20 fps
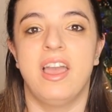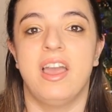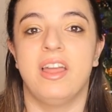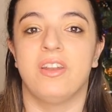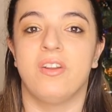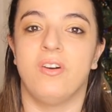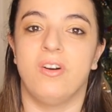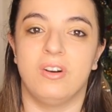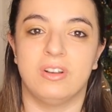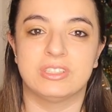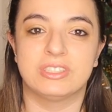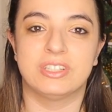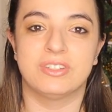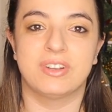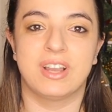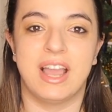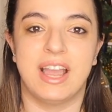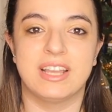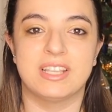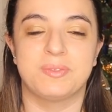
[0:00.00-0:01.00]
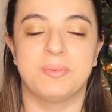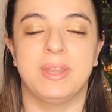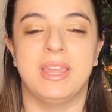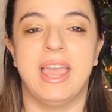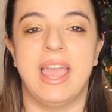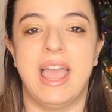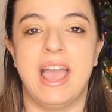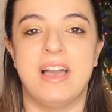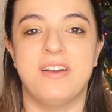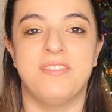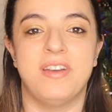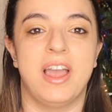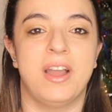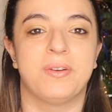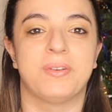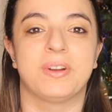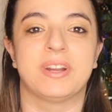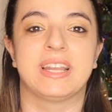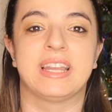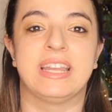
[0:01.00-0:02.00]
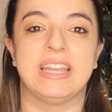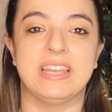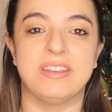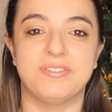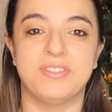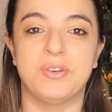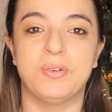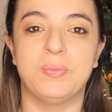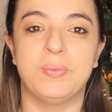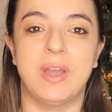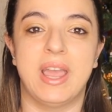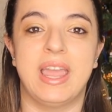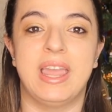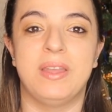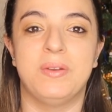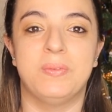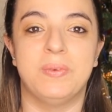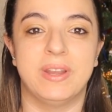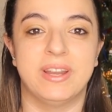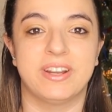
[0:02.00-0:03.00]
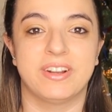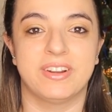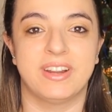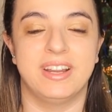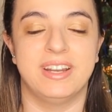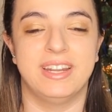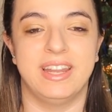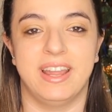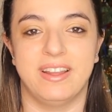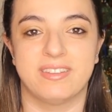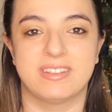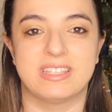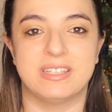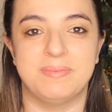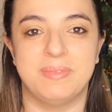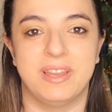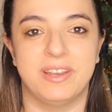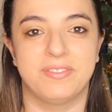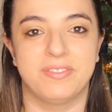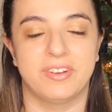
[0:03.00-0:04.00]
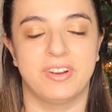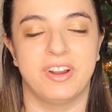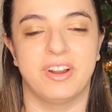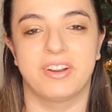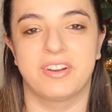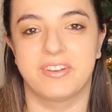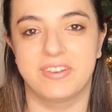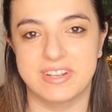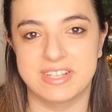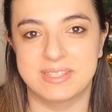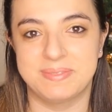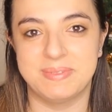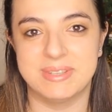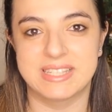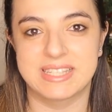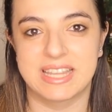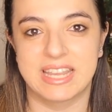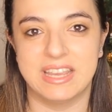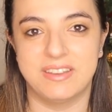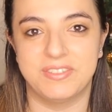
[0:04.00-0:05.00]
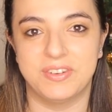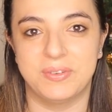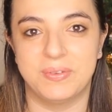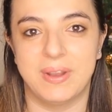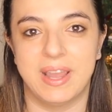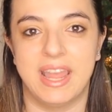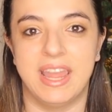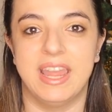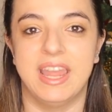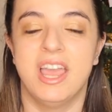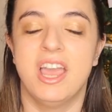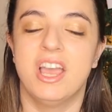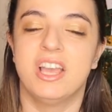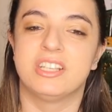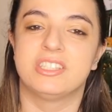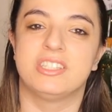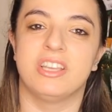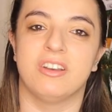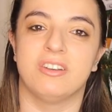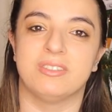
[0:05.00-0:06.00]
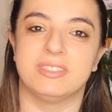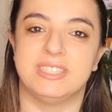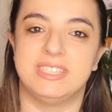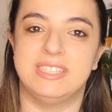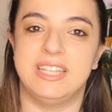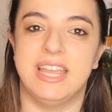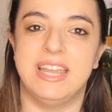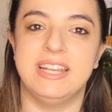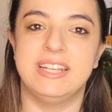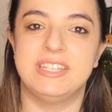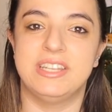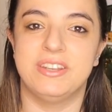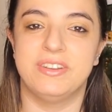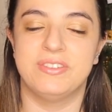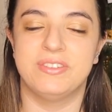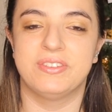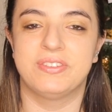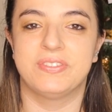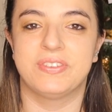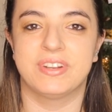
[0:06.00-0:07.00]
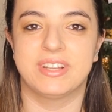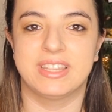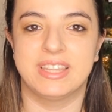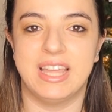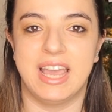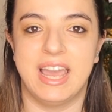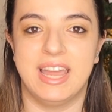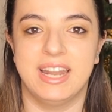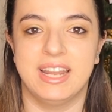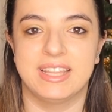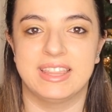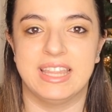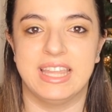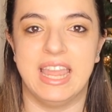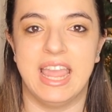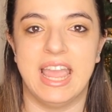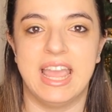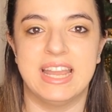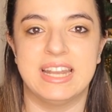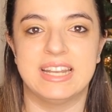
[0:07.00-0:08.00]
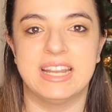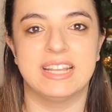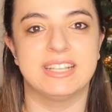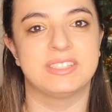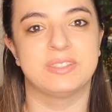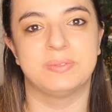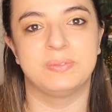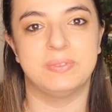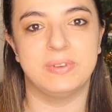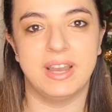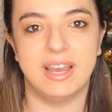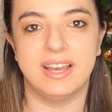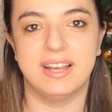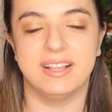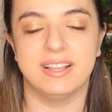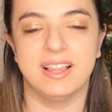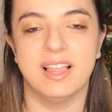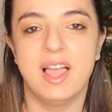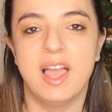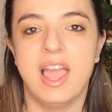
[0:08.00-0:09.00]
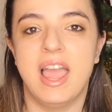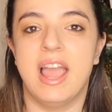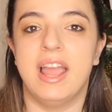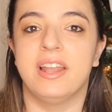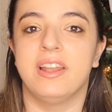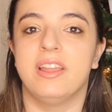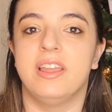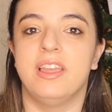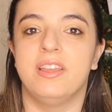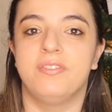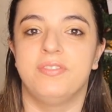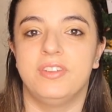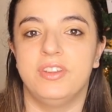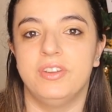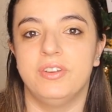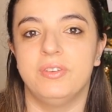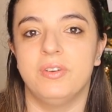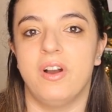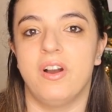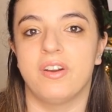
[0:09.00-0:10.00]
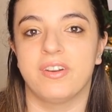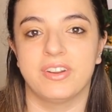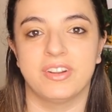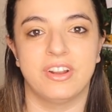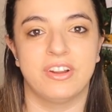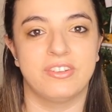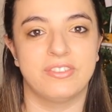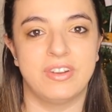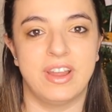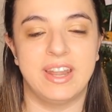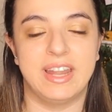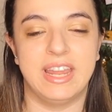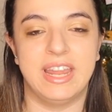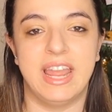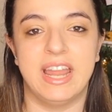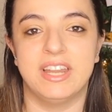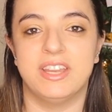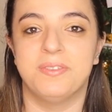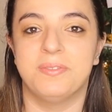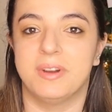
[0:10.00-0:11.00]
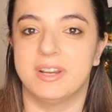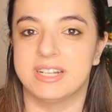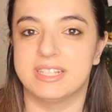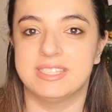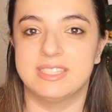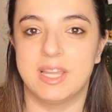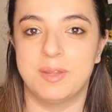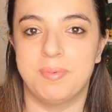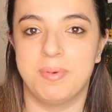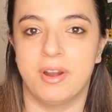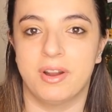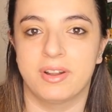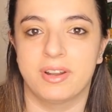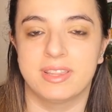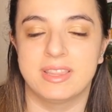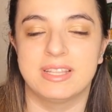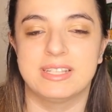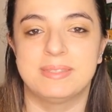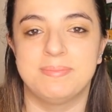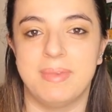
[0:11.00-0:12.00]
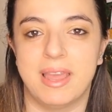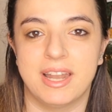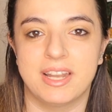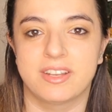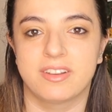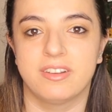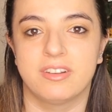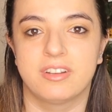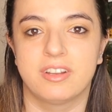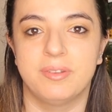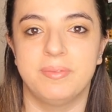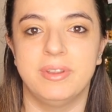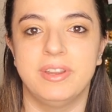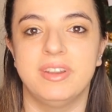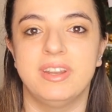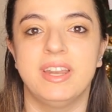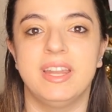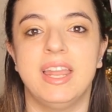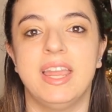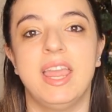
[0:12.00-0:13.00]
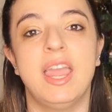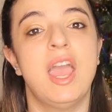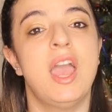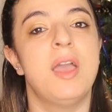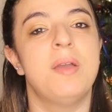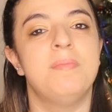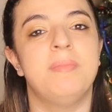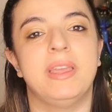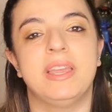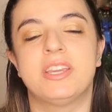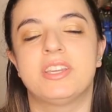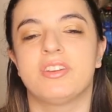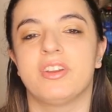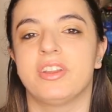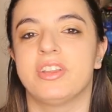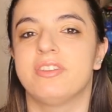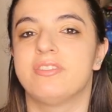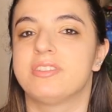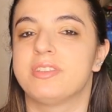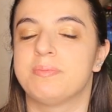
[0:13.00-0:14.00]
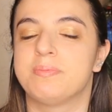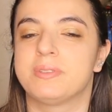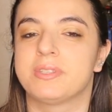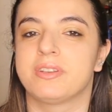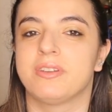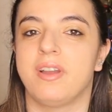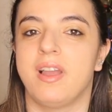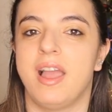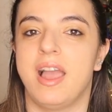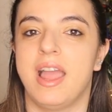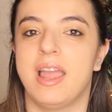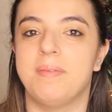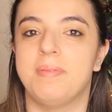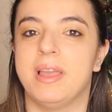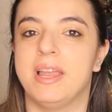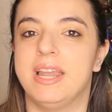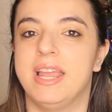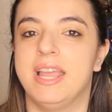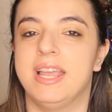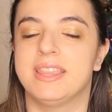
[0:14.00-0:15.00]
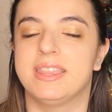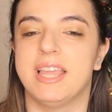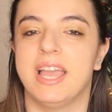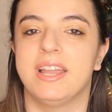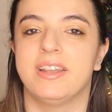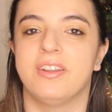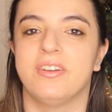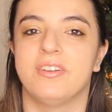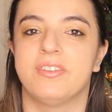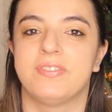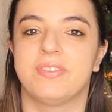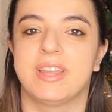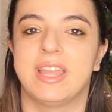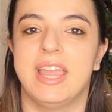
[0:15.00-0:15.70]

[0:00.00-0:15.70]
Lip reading: And also, guys, we have our giveaway winner announcement for our Christmas giveaway, so stay tuned for that at the end as well. And if you aren't already and you want to stay part of this magical community, make sure you subscribe and hit that notification